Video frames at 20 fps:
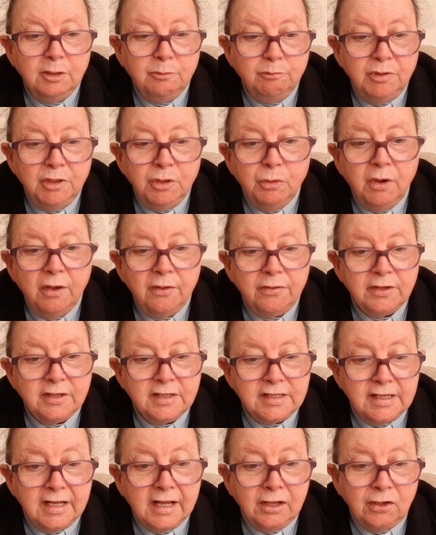Be with
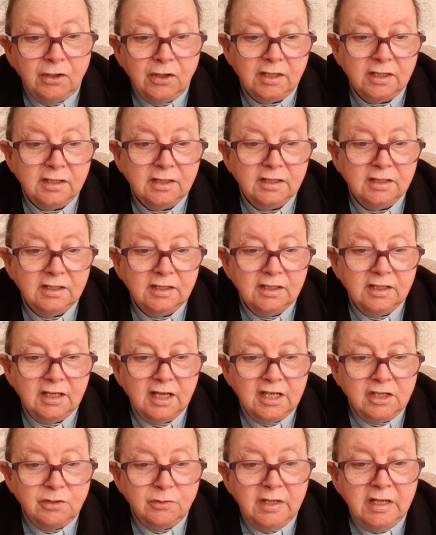us now
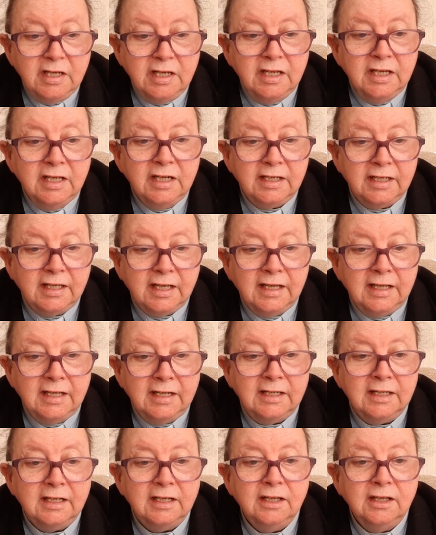as we hear
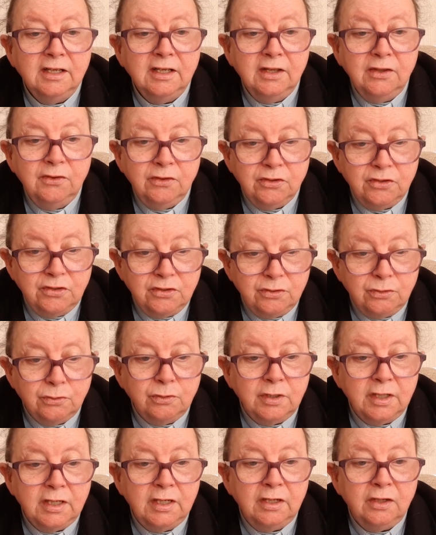again the
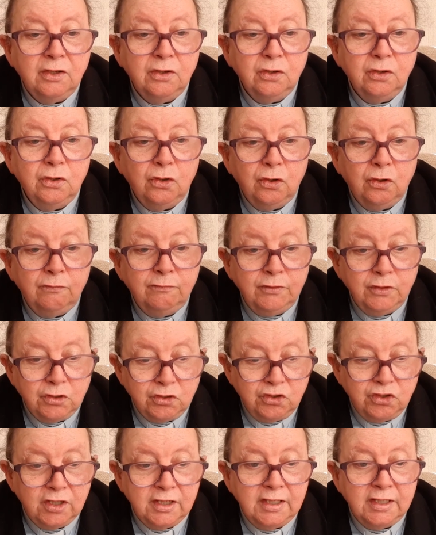story of
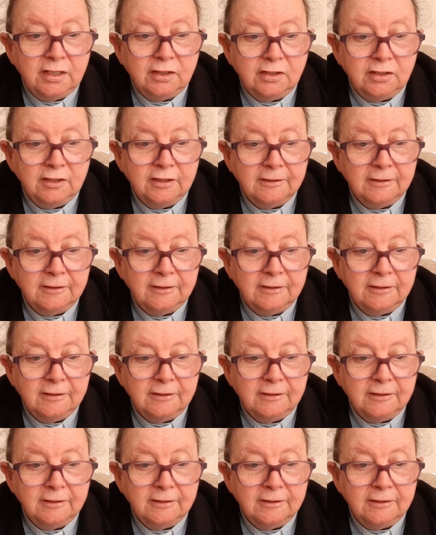Knockshinnoch.